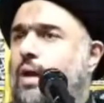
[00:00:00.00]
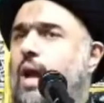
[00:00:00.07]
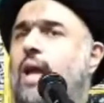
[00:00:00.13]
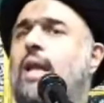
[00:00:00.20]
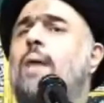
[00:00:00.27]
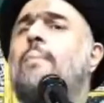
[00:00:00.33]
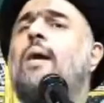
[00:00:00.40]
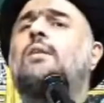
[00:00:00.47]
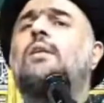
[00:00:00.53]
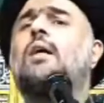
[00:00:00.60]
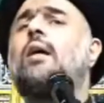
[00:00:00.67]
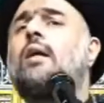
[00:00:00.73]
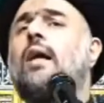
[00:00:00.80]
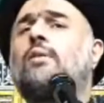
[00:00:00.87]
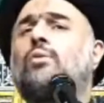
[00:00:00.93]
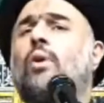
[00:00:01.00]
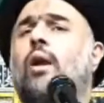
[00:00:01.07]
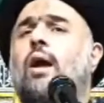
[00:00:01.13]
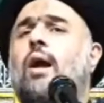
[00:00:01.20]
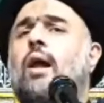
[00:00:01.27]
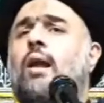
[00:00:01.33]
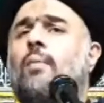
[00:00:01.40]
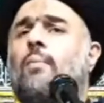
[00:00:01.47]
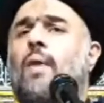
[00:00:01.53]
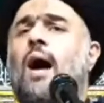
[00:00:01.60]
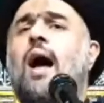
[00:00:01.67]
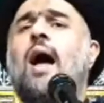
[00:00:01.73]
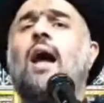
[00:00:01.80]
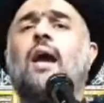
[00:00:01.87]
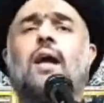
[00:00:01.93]
Ana madinatul ilm.
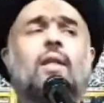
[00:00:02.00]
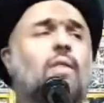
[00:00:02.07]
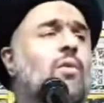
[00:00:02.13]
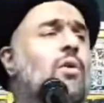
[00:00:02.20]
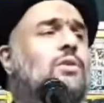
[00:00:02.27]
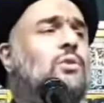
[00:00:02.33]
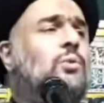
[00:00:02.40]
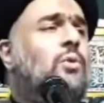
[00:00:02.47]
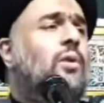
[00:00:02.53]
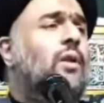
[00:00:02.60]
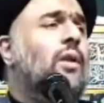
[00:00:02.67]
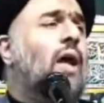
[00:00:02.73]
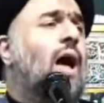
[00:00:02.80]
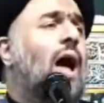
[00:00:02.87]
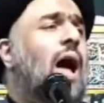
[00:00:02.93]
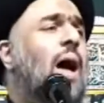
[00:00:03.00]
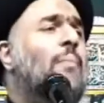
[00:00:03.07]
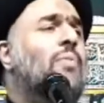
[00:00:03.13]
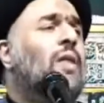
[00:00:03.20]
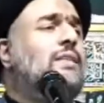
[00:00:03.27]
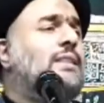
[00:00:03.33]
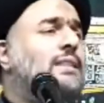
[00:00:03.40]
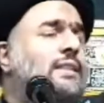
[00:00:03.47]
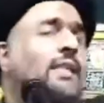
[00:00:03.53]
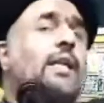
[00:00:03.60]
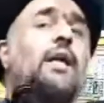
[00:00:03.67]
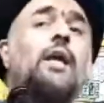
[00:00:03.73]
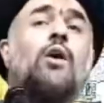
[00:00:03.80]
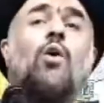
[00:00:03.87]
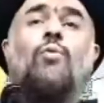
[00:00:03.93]
I, the Rasulullah, am the
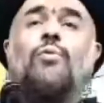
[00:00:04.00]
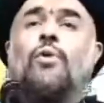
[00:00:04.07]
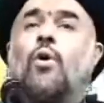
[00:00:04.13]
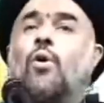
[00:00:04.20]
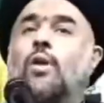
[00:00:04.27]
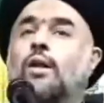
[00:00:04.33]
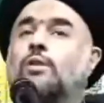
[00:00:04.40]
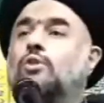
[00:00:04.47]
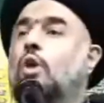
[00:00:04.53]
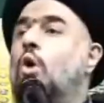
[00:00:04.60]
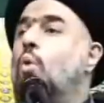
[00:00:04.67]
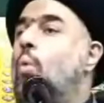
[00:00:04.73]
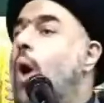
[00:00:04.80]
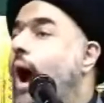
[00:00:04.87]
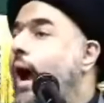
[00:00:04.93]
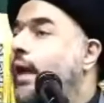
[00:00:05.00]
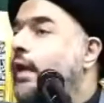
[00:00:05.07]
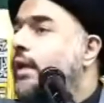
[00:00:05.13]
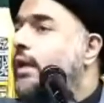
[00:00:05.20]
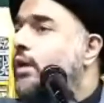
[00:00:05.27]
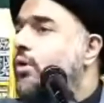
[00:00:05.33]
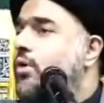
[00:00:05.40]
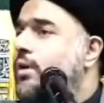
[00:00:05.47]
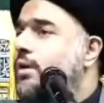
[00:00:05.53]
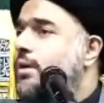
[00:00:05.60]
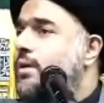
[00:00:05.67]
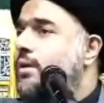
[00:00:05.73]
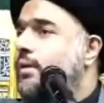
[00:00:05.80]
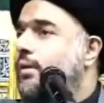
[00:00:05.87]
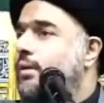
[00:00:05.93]
city of knowledge. Wa
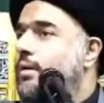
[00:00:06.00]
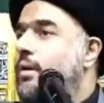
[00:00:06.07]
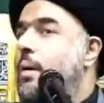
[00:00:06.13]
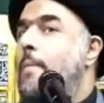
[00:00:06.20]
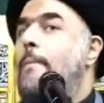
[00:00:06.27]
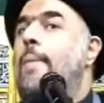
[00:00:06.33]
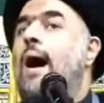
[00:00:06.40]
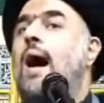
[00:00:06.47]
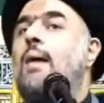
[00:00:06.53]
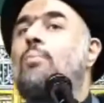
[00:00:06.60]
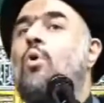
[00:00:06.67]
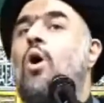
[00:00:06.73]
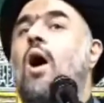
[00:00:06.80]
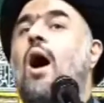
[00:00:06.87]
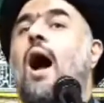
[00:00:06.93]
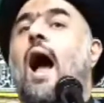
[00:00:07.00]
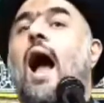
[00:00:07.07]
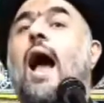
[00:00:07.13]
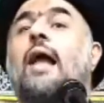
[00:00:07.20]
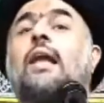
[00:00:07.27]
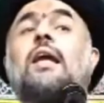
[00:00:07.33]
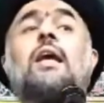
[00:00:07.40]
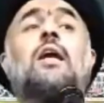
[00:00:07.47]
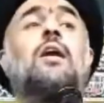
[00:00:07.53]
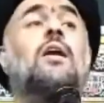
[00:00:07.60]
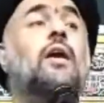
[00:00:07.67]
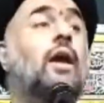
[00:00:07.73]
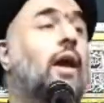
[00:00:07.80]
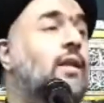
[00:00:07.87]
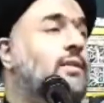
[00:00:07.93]
aliyun babuha.
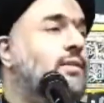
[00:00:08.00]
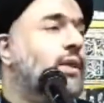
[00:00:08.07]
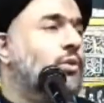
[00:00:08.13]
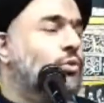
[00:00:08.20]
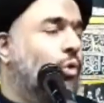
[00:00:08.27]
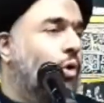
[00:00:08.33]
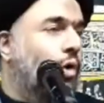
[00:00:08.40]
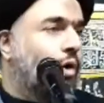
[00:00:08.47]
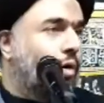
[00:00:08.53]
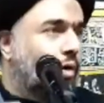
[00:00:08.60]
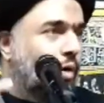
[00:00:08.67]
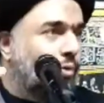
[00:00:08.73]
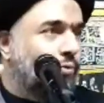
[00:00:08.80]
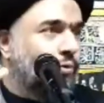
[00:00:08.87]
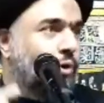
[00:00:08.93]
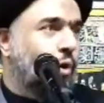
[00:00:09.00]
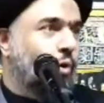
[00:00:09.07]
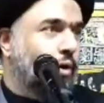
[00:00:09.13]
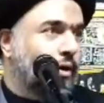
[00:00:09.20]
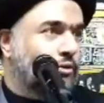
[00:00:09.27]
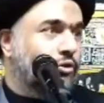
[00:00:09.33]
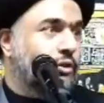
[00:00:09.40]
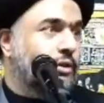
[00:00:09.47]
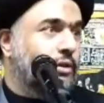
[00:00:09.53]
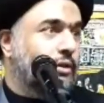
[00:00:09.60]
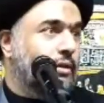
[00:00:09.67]
Ali is the door of knowledge.